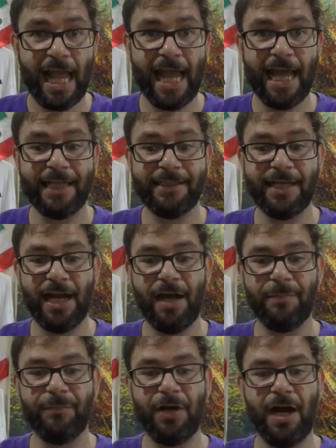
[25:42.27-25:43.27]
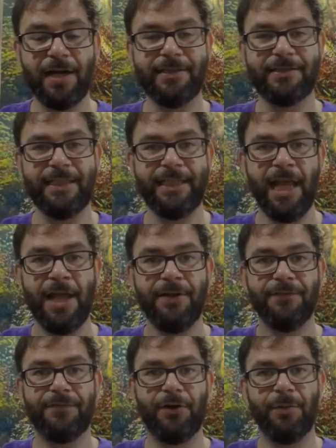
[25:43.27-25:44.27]
And um, honestly,
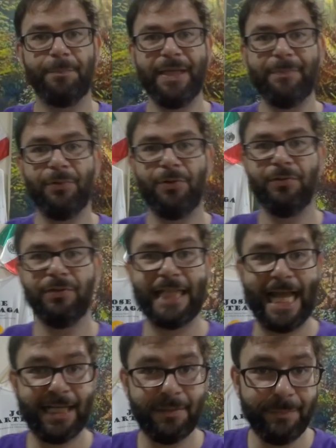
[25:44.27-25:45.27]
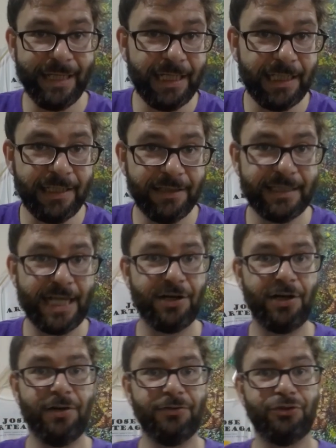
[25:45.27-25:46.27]
for people like me that
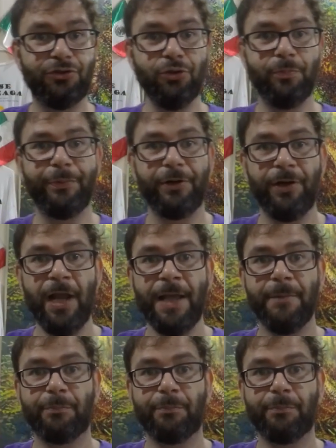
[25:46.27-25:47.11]
are super